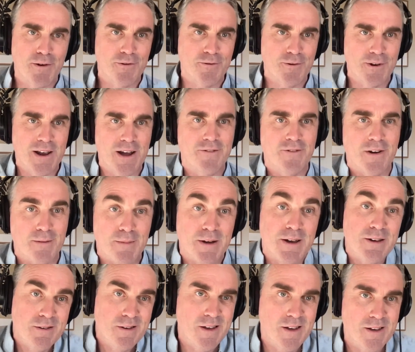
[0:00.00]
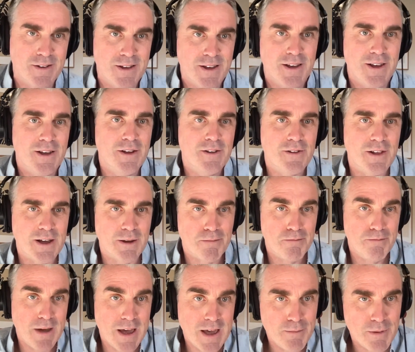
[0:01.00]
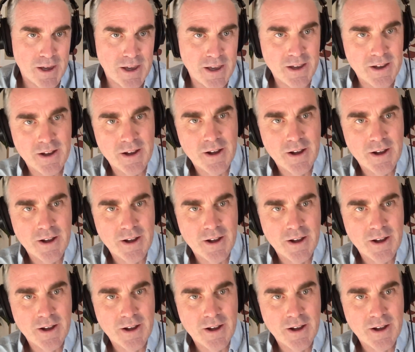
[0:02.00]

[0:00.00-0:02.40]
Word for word: whatever, and I'm like, eh, like maybe.